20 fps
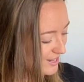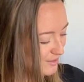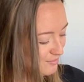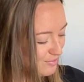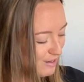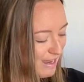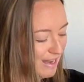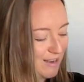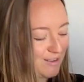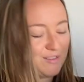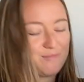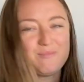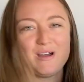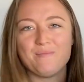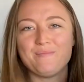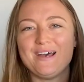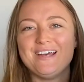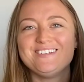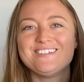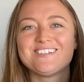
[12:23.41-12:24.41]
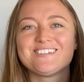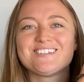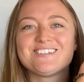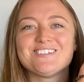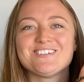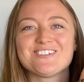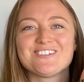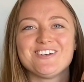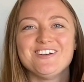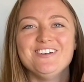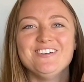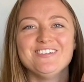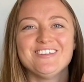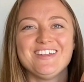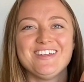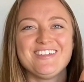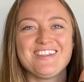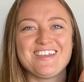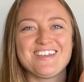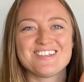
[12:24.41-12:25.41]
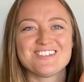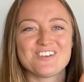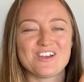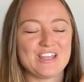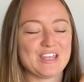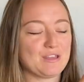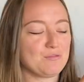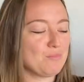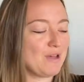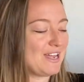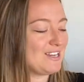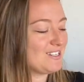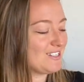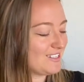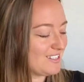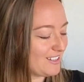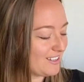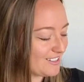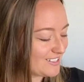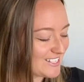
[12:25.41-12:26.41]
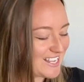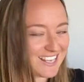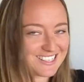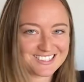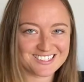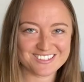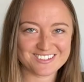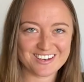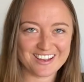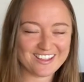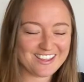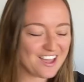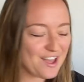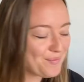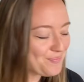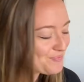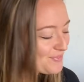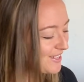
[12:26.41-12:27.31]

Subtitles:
But my badge is still sewn on there, the Australian badge, the Scout Australia.